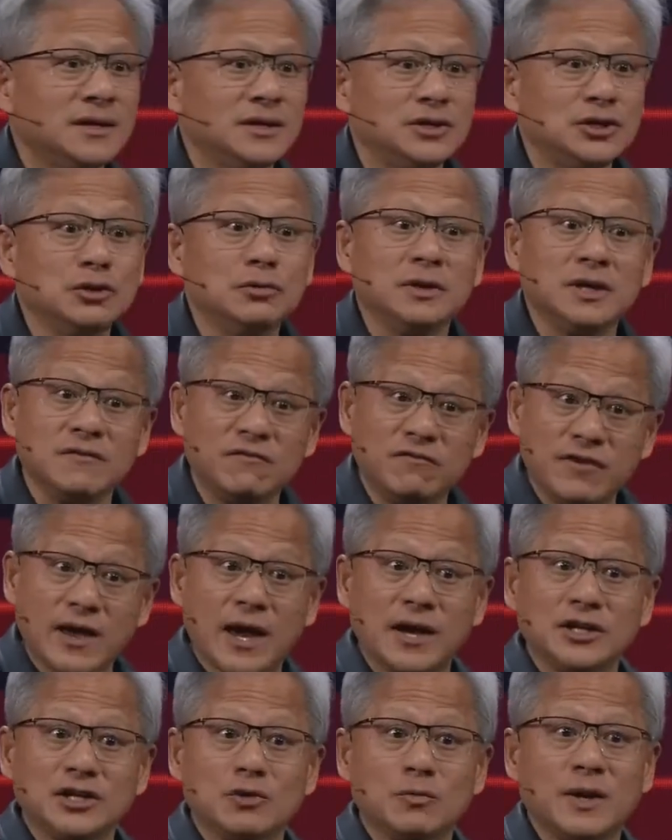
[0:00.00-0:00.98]
You
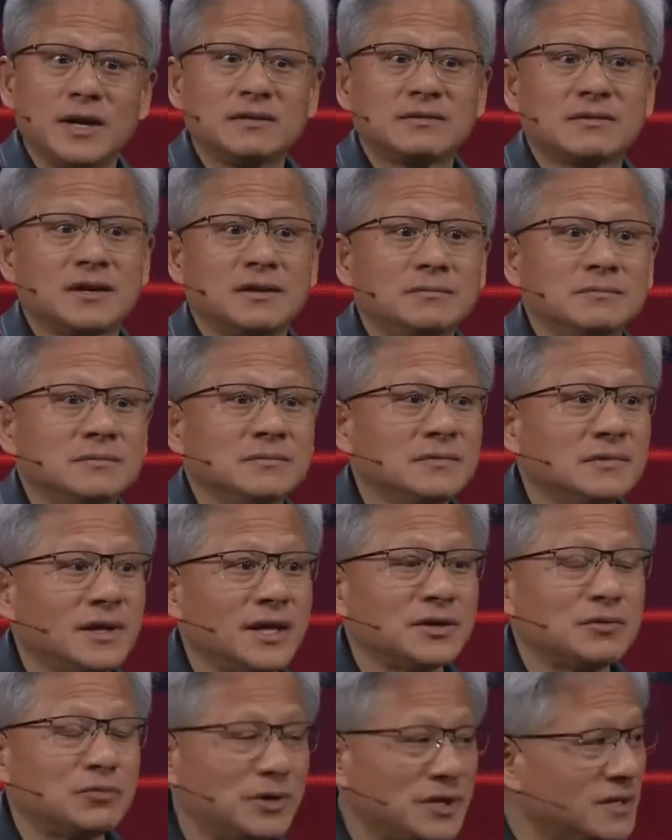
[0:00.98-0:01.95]
evaluate them,
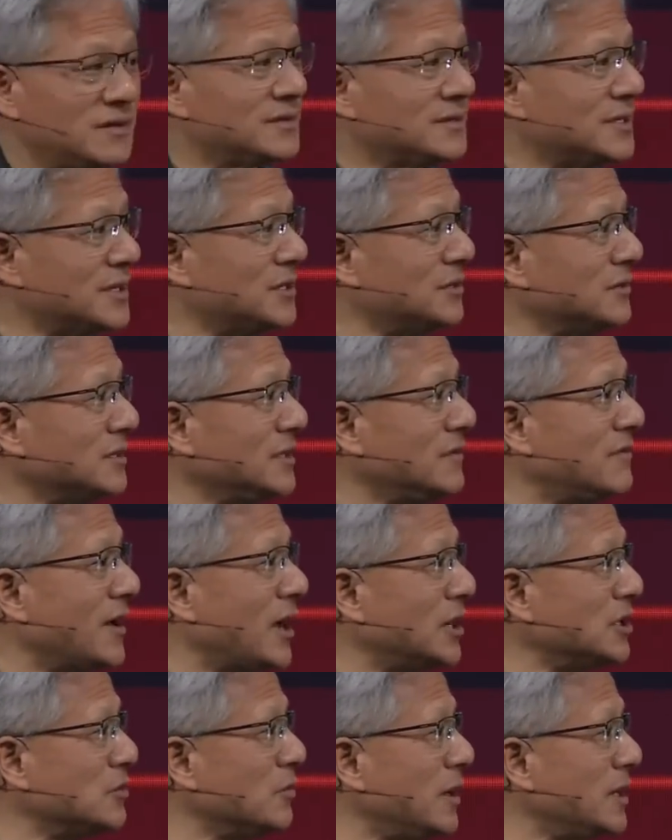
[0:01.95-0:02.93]
like we you know,
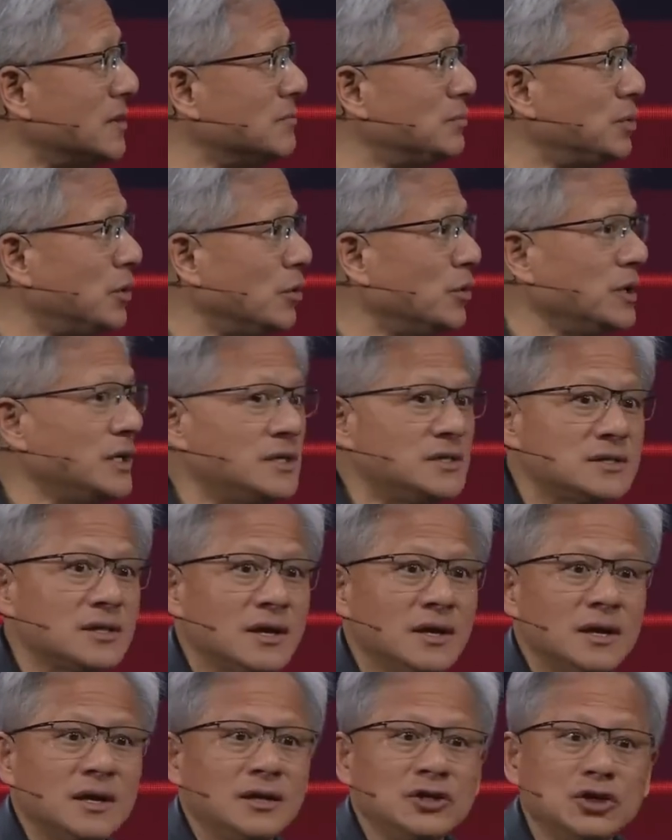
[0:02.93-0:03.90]
evaluate employees.
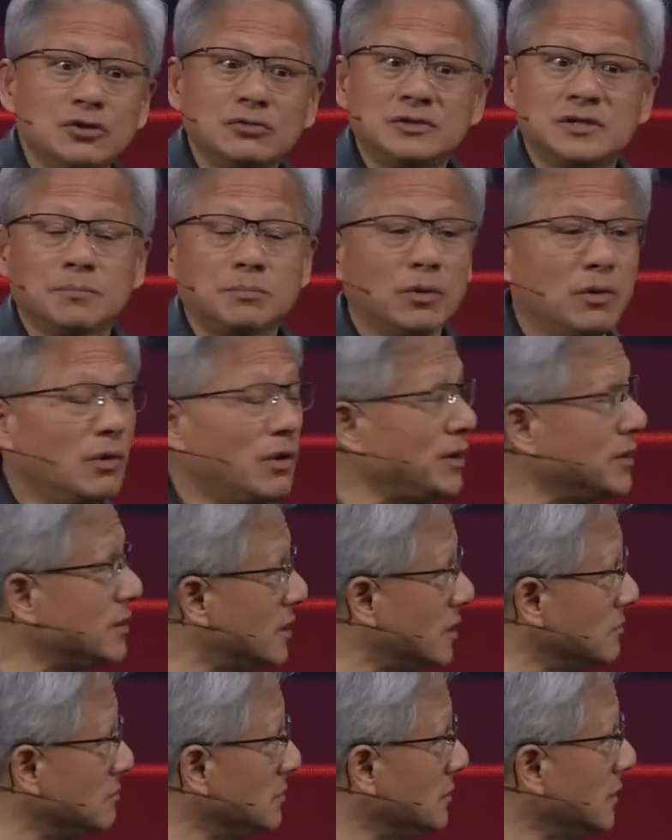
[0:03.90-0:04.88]
You deploy
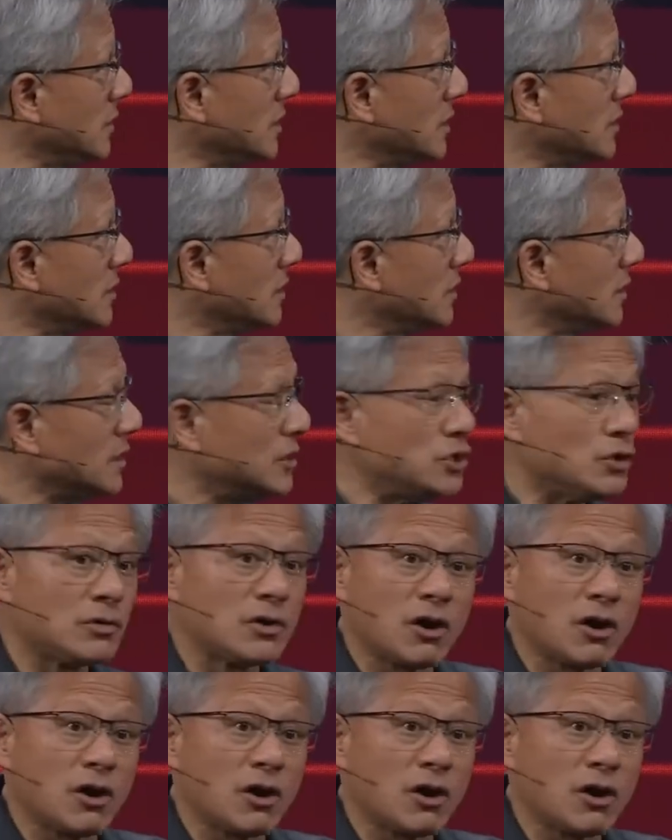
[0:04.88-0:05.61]
them. You